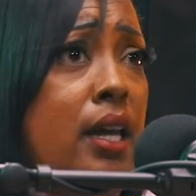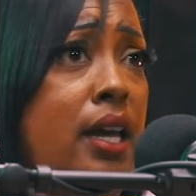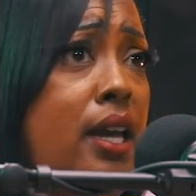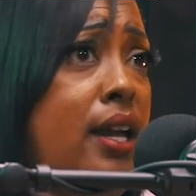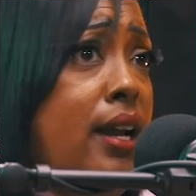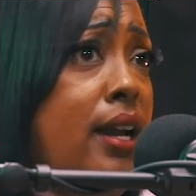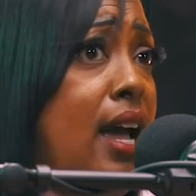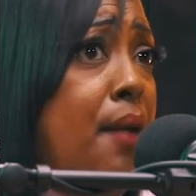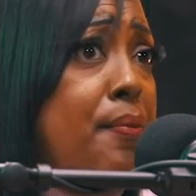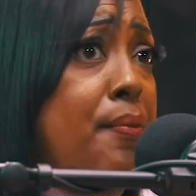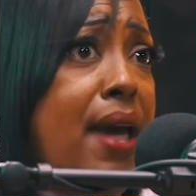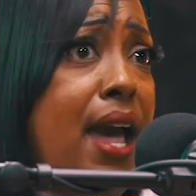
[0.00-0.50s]

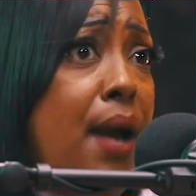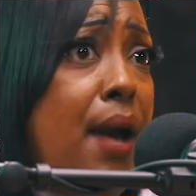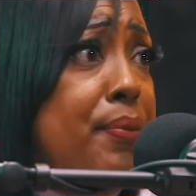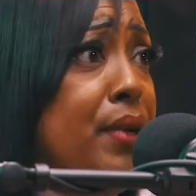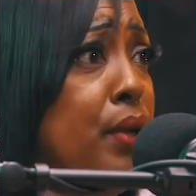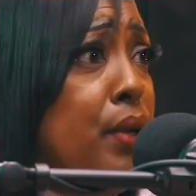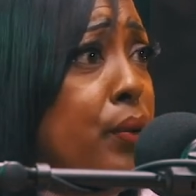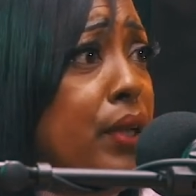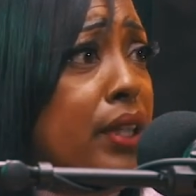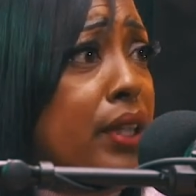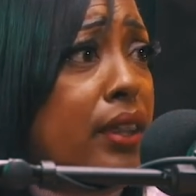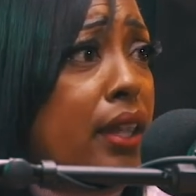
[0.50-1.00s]
And I'm
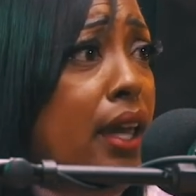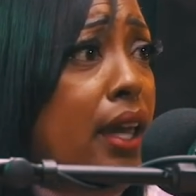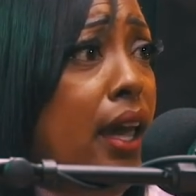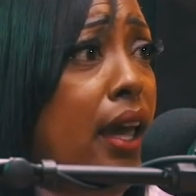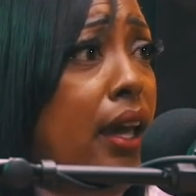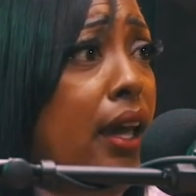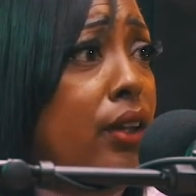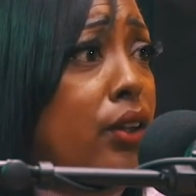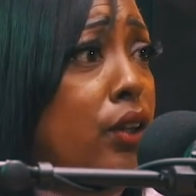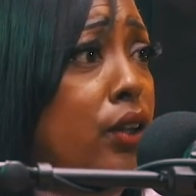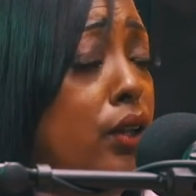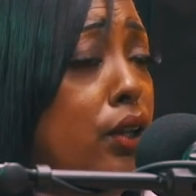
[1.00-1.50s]
happy with
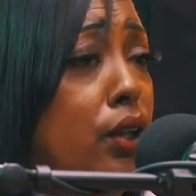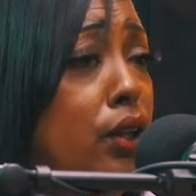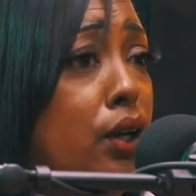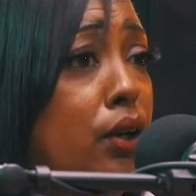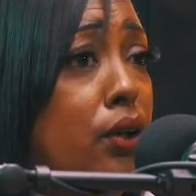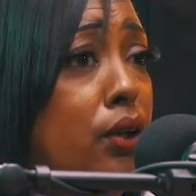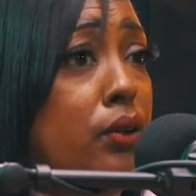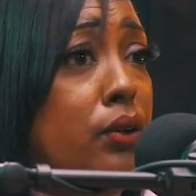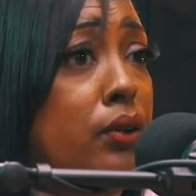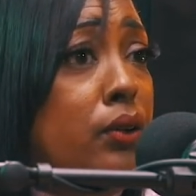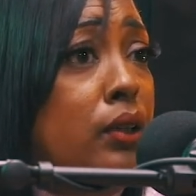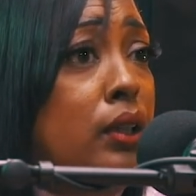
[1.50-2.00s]
that, you
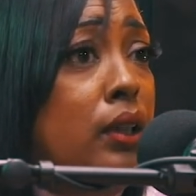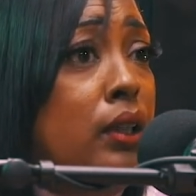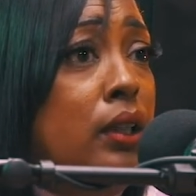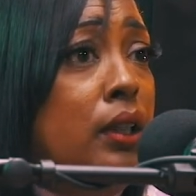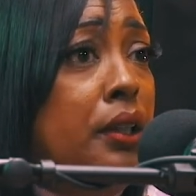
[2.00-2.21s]
know.